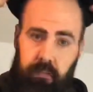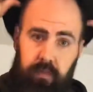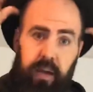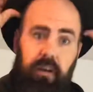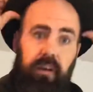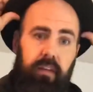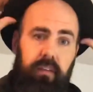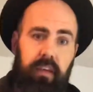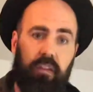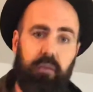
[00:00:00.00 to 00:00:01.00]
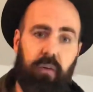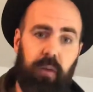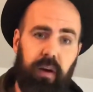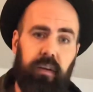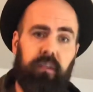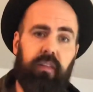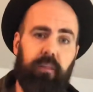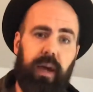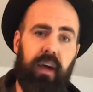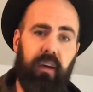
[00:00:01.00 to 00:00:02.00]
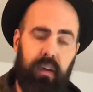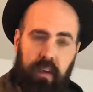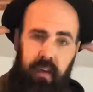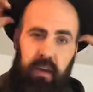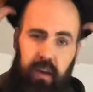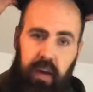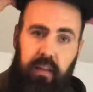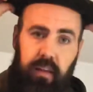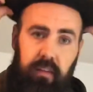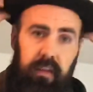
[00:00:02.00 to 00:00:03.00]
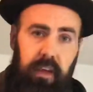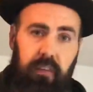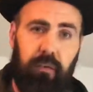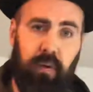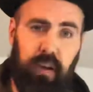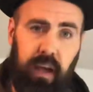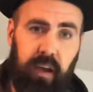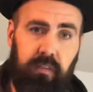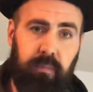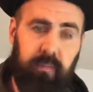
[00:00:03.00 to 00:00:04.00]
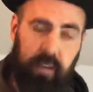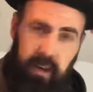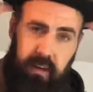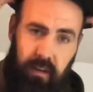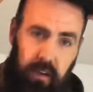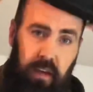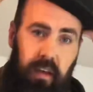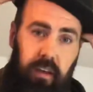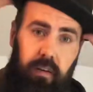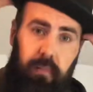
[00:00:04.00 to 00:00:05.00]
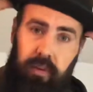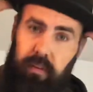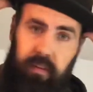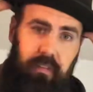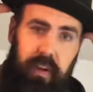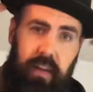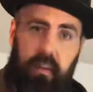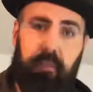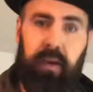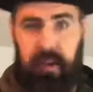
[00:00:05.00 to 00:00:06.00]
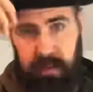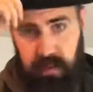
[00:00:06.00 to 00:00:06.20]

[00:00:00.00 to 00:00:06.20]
Nowadays, the kids are wearing it to the back. And they say if you want to have some style, you put it to the side a little bit.